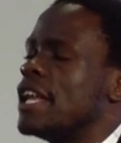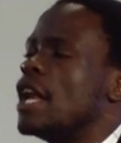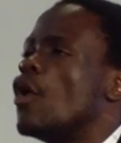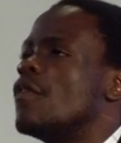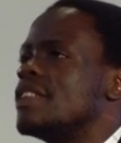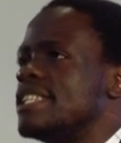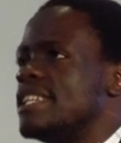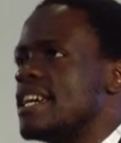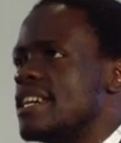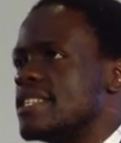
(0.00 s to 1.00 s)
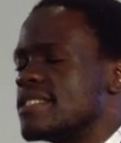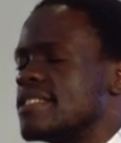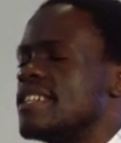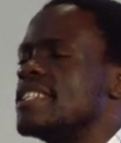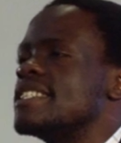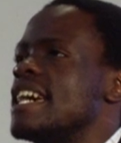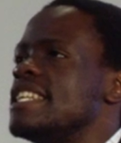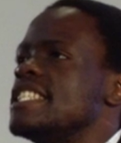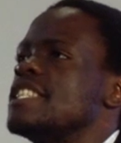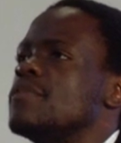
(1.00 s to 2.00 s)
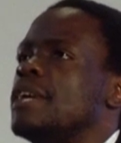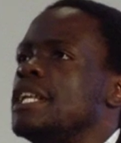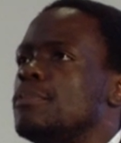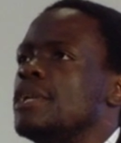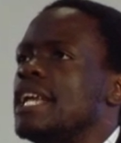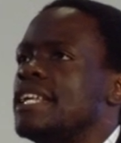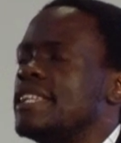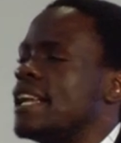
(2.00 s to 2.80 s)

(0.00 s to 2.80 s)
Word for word: Now, over the years, Scientists have manipulated